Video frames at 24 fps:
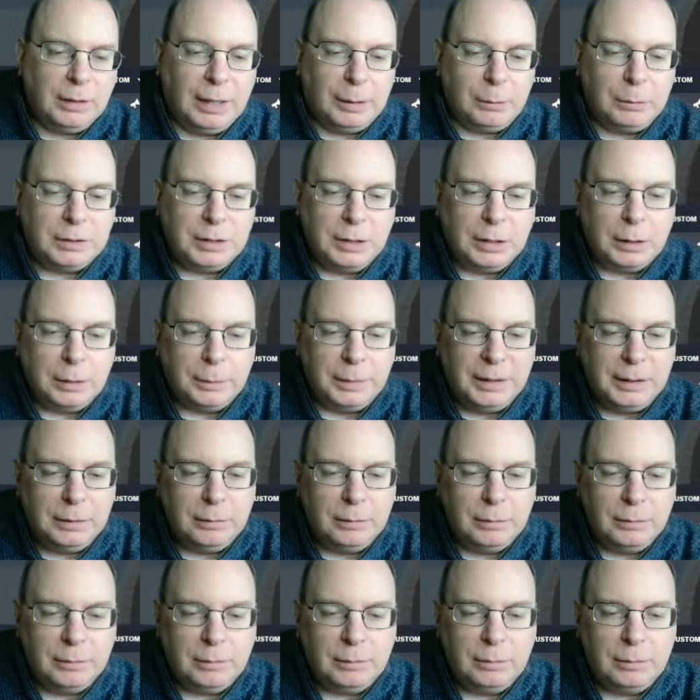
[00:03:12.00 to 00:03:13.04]
was going to be,
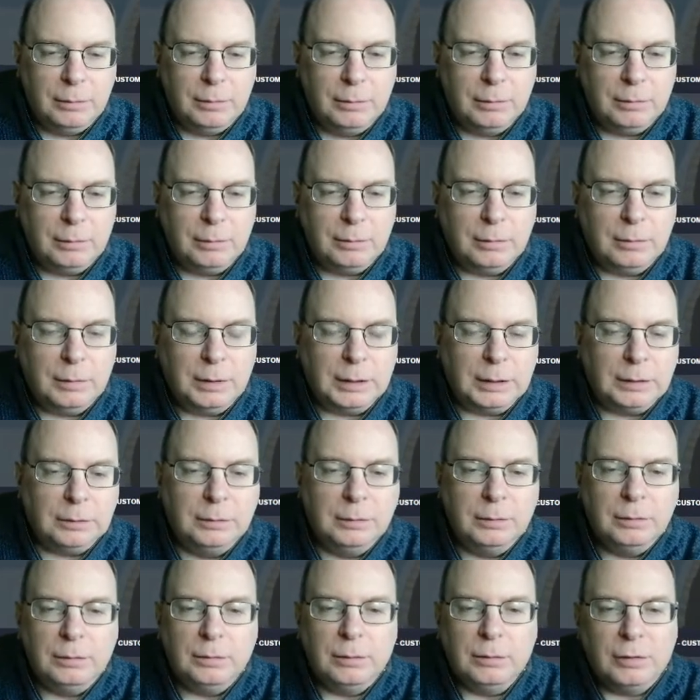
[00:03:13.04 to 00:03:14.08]
you know,
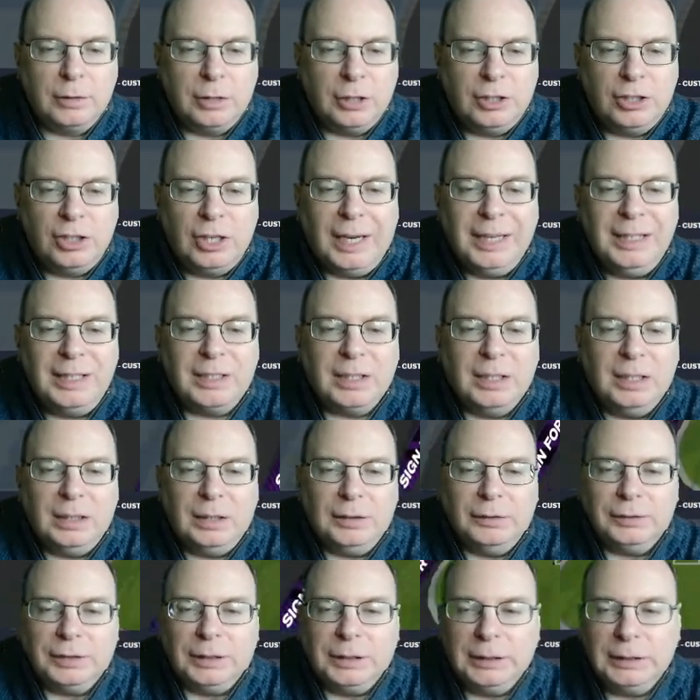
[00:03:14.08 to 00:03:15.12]
to chase
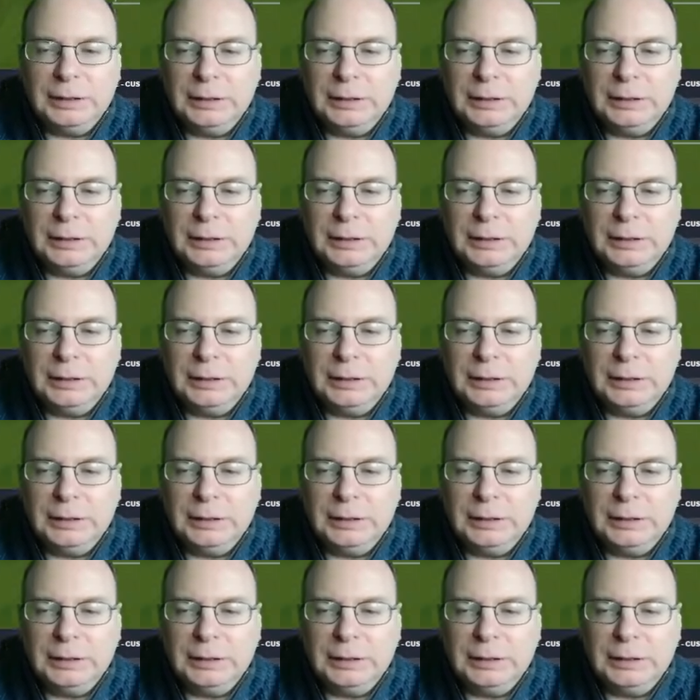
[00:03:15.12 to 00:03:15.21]
after.